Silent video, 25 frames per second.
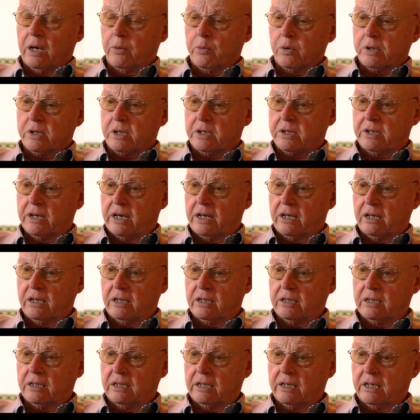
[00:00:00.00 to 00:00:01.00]
I was a sailor.
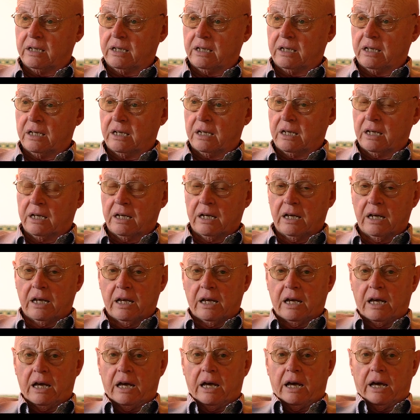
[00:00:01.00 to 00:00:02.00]

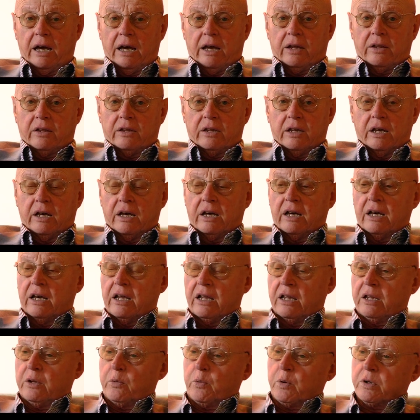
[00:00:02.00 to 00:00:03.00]
And
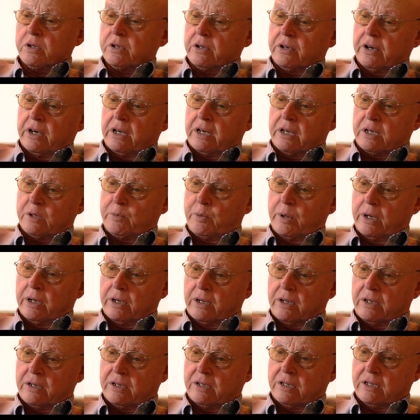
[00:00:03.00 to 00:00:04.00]
that was a great
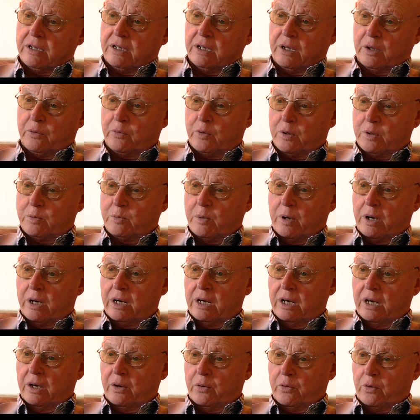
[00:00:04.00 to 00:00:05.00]
experience. That was
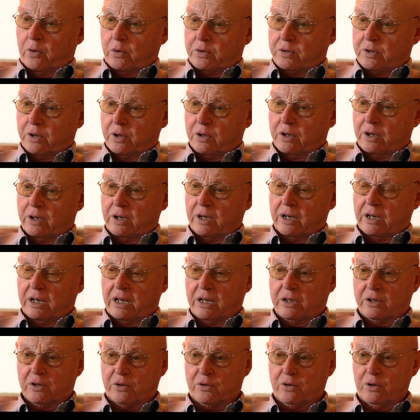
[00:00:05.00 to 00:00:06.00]
certainly an
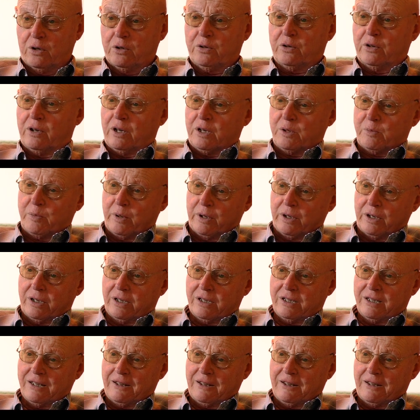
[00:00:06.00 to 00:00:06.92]
intercultural experience.